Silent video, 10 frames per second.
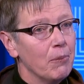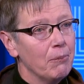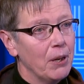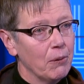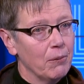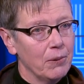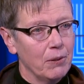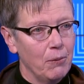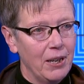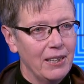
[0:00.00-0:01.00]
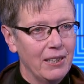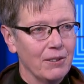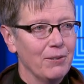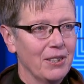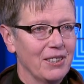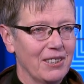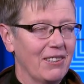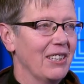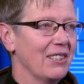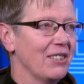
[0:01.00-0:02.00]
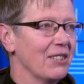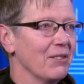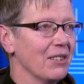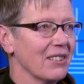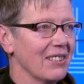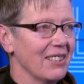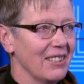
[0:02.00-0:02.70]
but the way that we're trying to do this